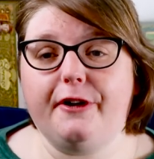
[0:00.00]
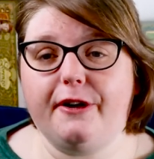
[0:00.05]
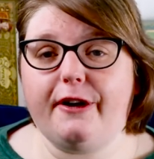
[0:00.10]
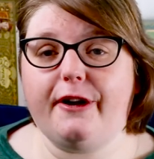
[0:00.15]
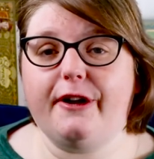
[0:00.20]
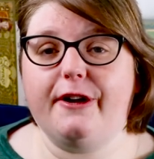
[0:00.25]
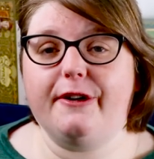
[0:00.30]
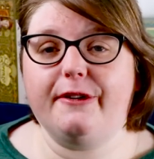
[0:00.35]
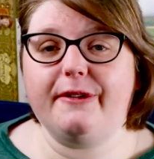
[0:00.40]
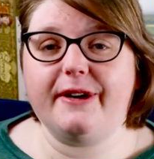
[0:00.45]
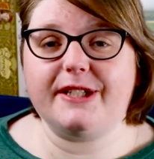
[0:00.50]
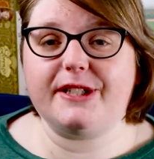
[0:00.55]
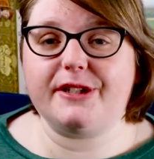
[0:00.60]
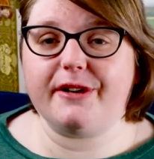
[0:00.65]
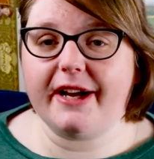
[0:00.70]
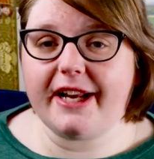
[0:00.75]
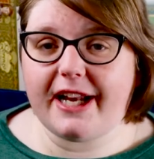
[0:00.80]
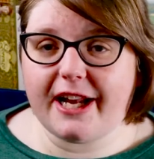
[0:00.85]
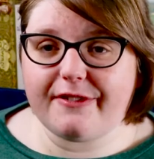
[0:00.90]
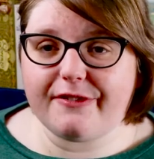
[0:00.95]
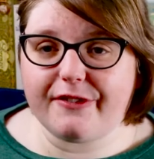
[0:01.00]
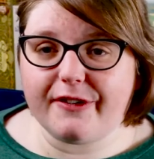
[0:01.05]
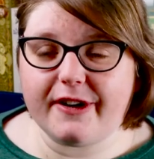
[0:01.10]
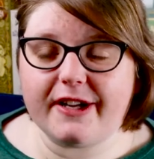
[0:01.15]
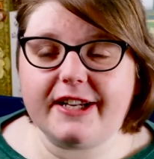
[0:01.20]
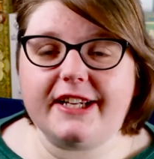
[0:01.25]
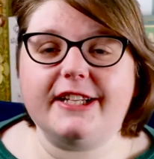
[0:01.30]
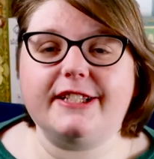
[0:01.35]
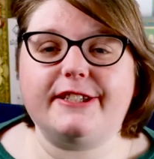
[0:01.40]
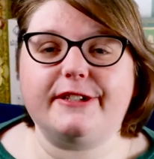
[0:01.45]
No, no, no, I traded
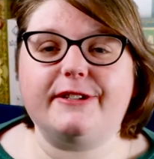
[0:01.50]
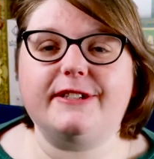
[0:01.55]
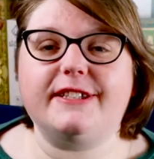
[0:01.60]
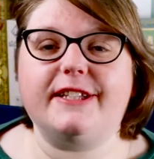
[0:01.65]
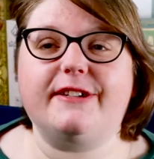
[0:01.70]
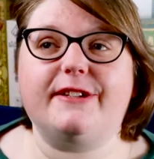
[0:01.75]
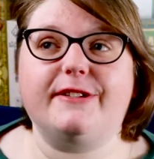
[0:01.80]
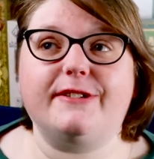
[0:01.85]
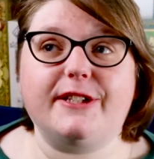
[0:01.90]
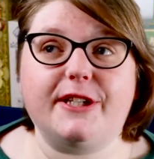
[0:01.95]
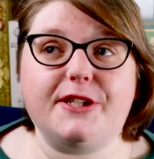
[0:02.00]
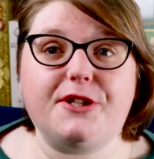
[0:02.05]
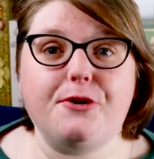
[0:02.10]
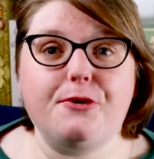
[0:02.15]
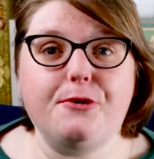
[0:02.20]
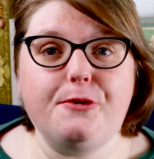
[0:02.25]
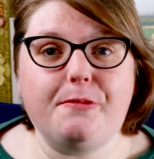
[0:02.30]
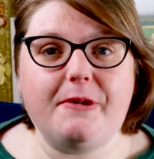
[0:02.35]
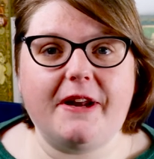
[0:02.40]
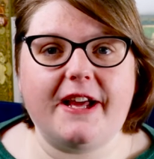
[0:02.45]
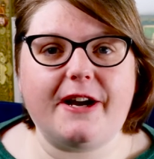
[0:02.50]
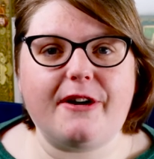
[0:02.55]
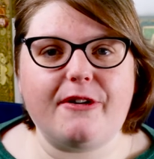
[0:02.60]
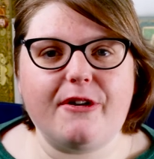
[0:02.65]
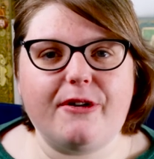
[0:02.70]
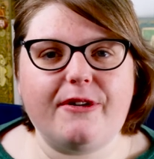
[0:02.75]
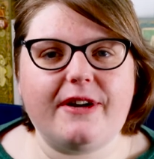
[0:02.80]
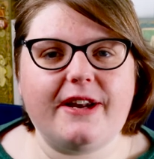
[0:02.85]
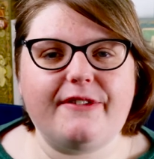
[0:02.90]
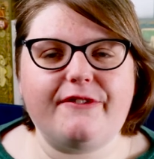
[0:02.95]
for it and it turns out there's a two-player
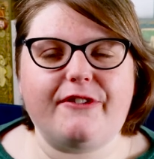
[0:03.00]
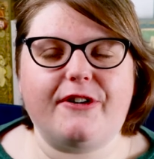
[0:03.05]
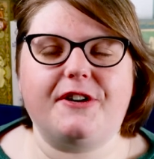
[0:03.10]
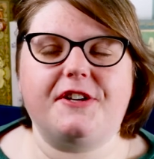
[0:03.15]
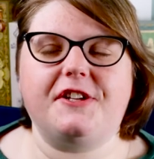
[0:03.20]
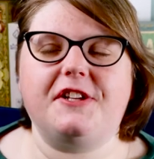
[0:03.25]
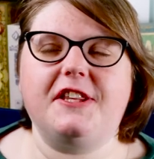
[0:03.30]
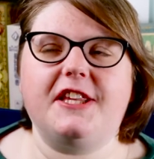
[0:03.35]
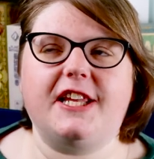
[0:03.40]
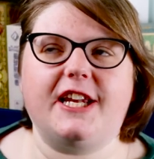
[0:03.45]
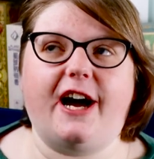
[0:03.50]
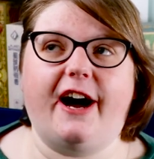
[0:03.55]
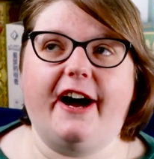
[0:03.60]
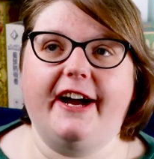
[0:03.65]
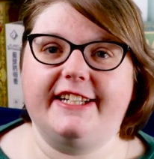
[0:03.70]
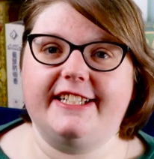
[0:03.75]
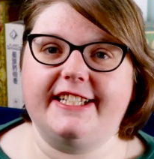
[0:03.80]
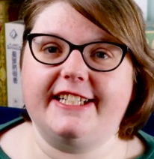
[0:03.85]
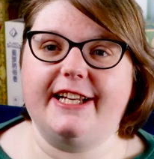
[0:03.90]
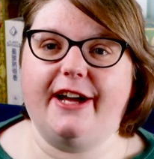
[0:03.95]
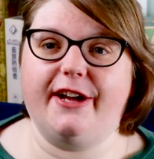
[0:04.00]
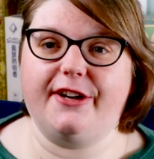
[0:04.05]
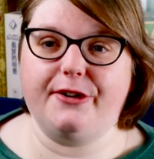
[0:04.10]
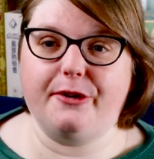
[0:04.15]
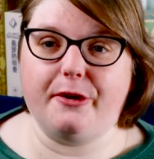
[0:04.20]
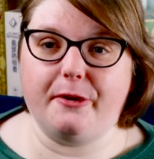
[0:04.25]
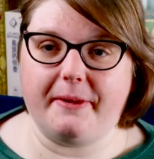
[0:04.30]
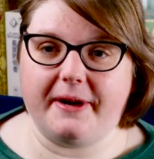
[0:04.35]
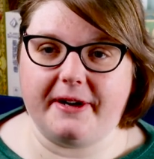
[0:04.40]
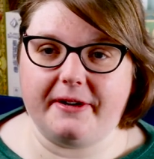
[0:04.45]
only version that I did not
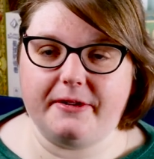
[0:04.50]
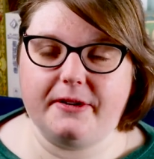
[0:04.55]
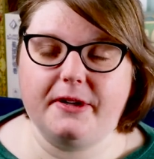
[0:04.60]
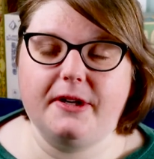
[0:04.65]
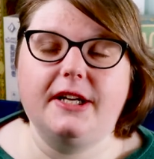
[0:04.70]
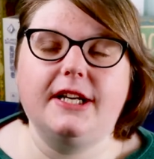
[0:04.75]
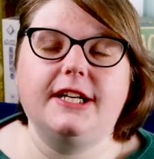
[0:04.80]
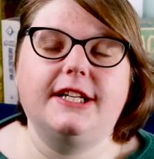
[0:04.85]
know about.